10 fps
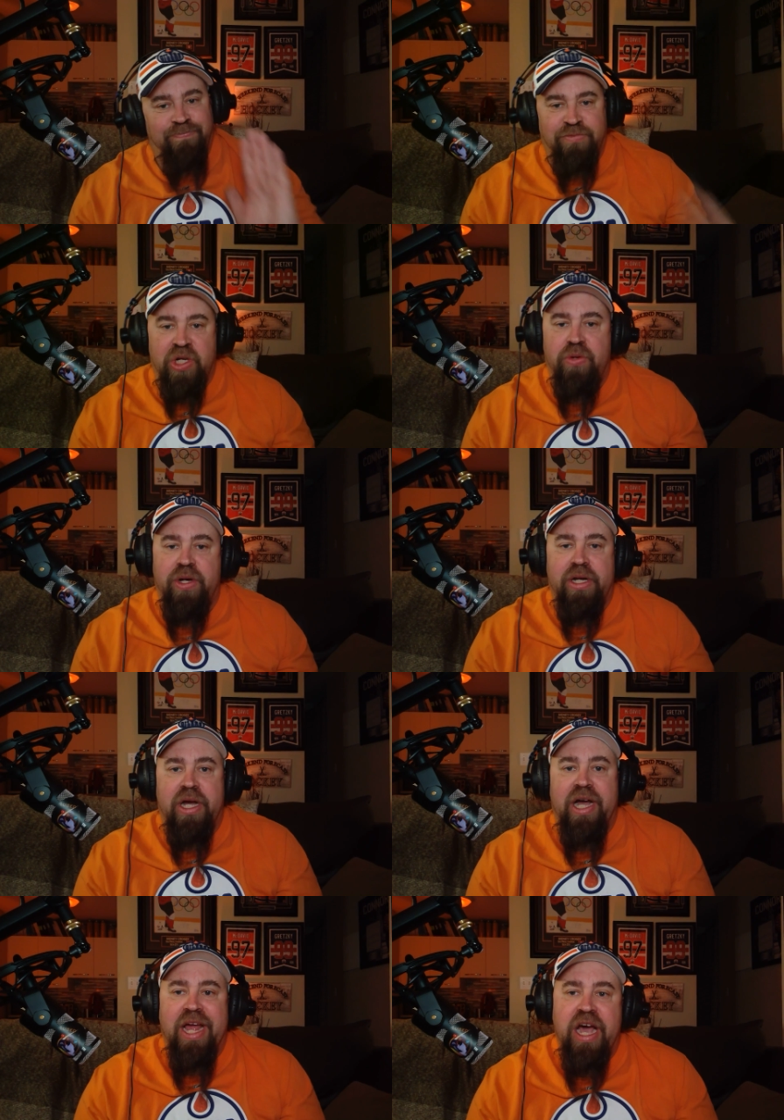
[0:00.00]
You know what?
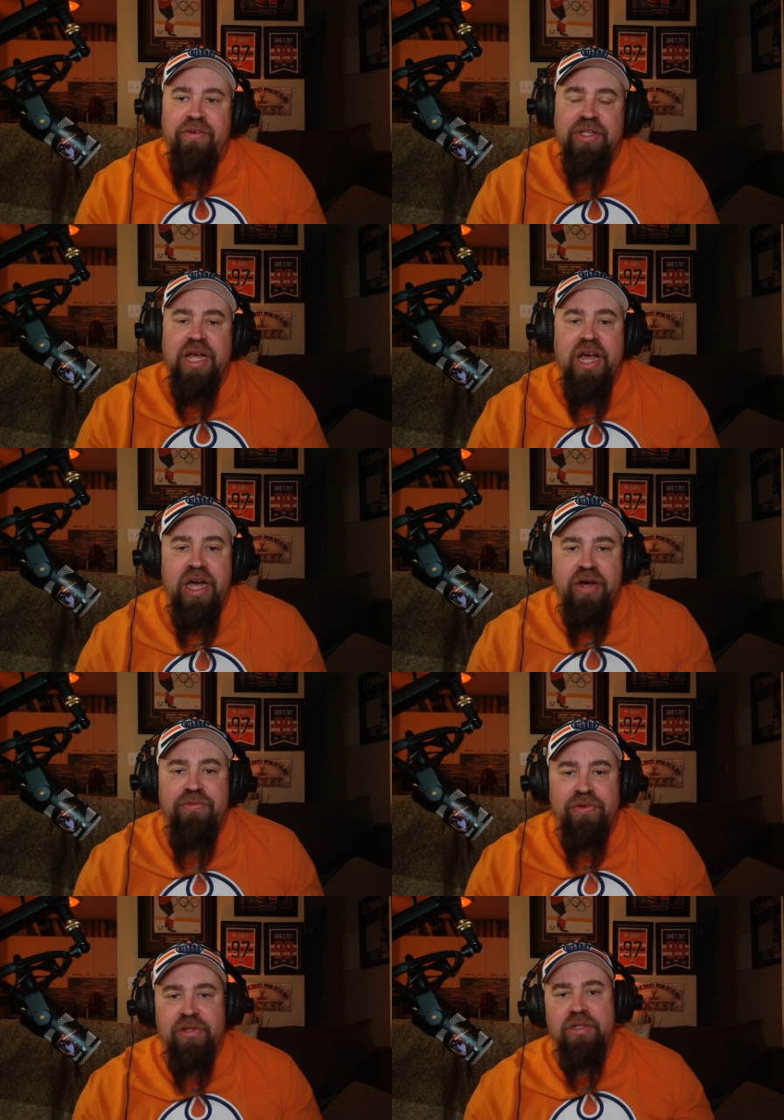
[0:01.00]
I have to
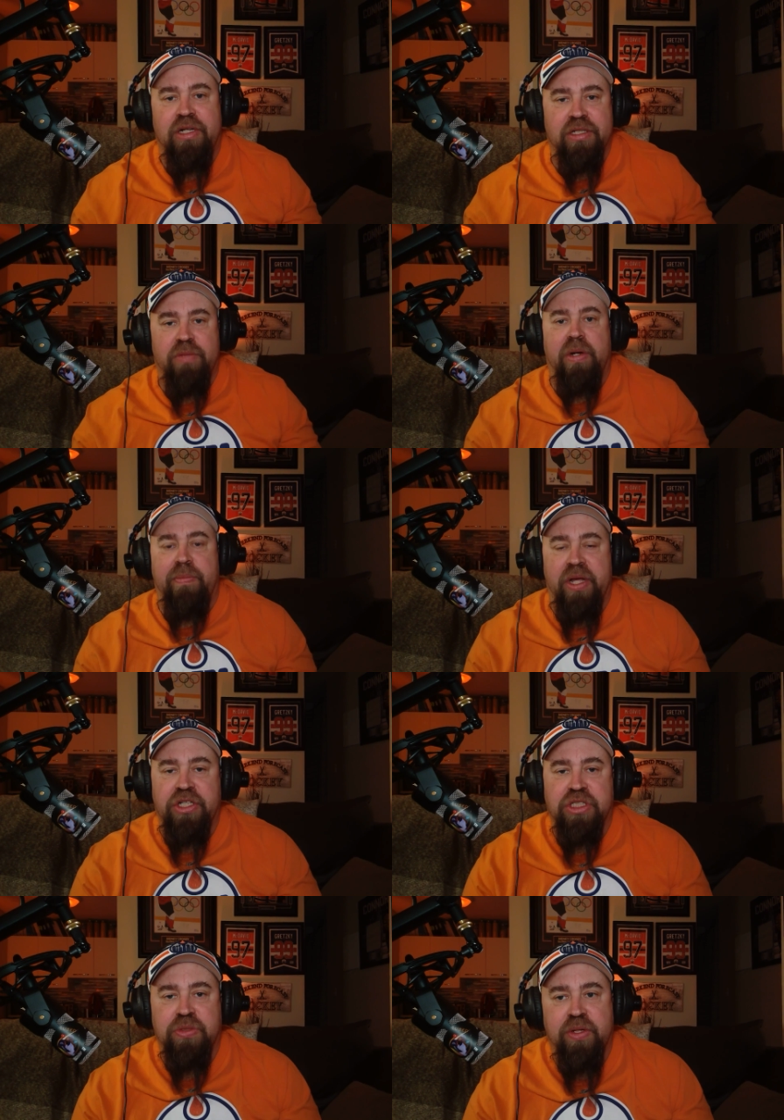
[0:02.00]
have a little bit of
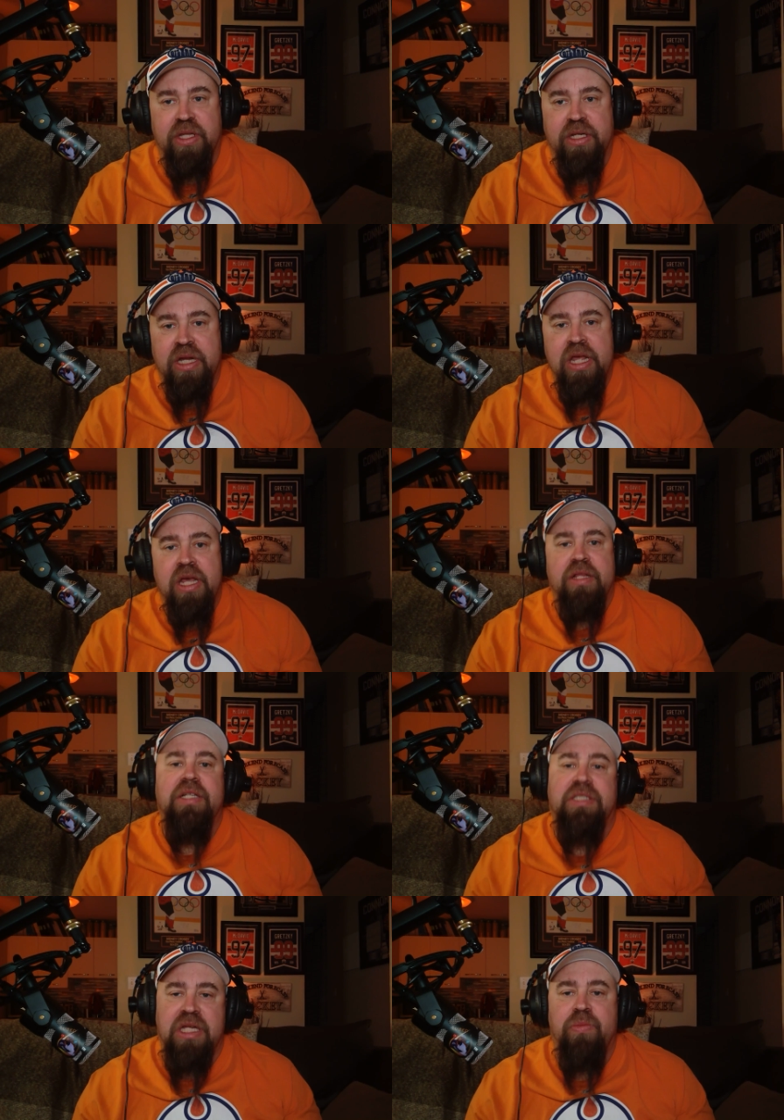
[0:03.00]
patience with it.
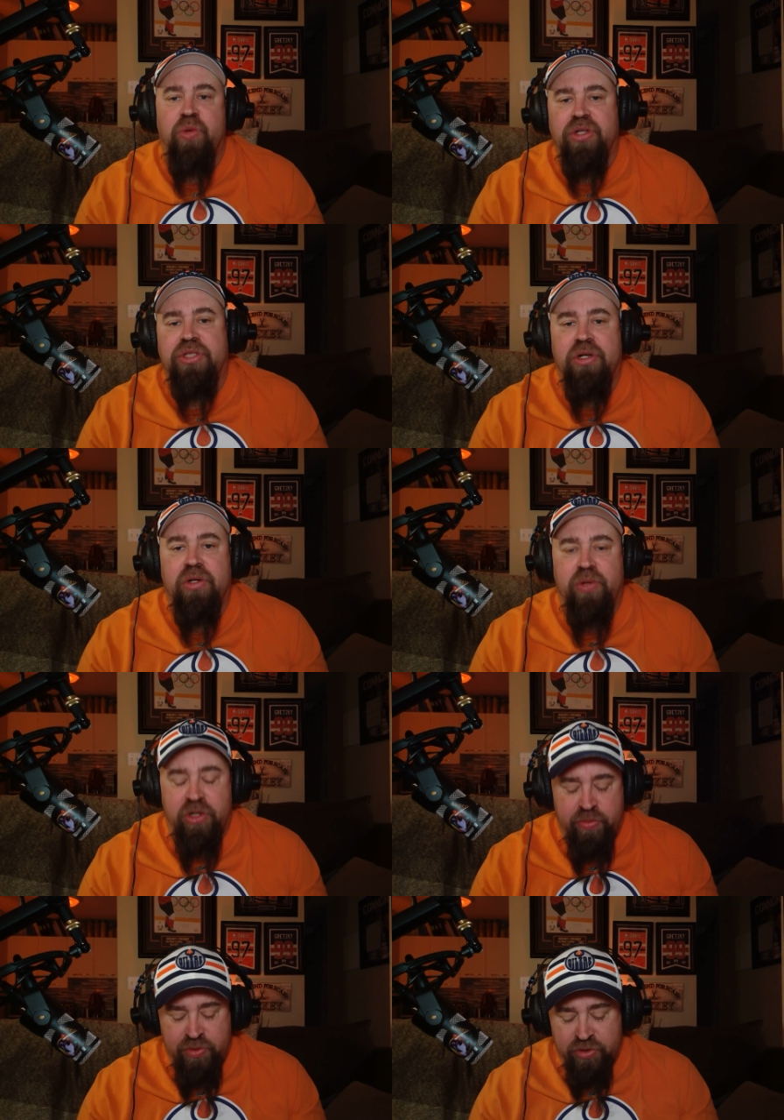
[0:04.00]
This team will turn it around,
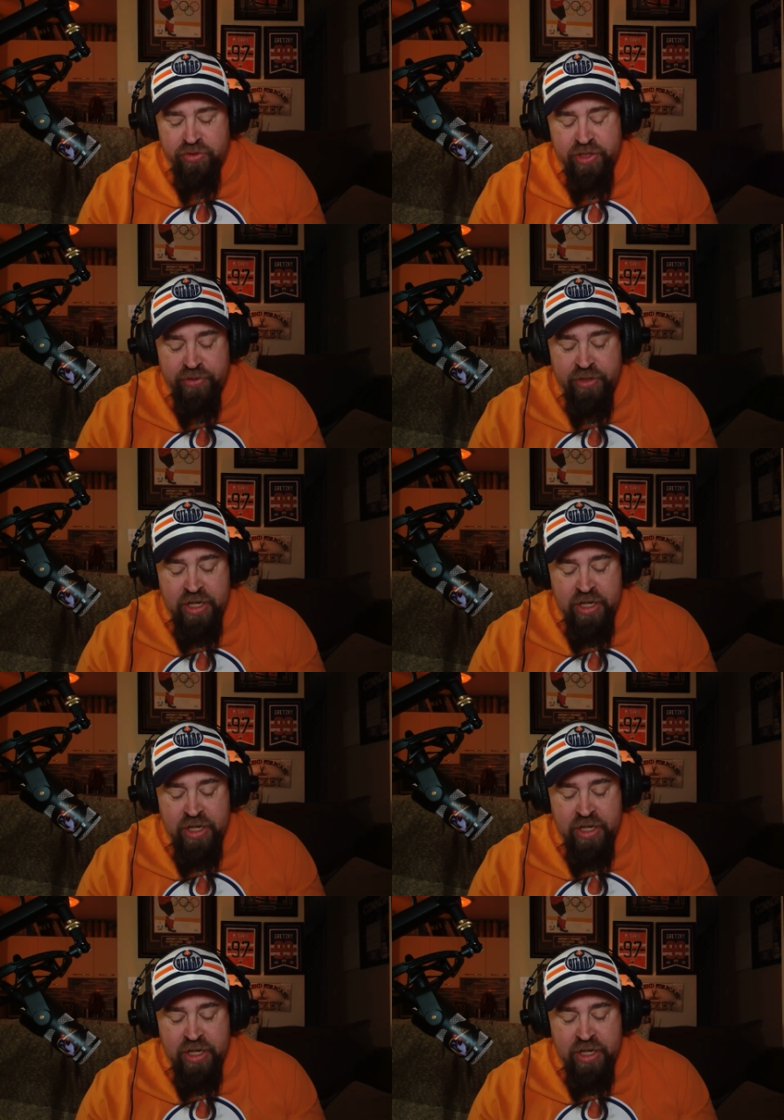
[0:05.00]
will pull it around.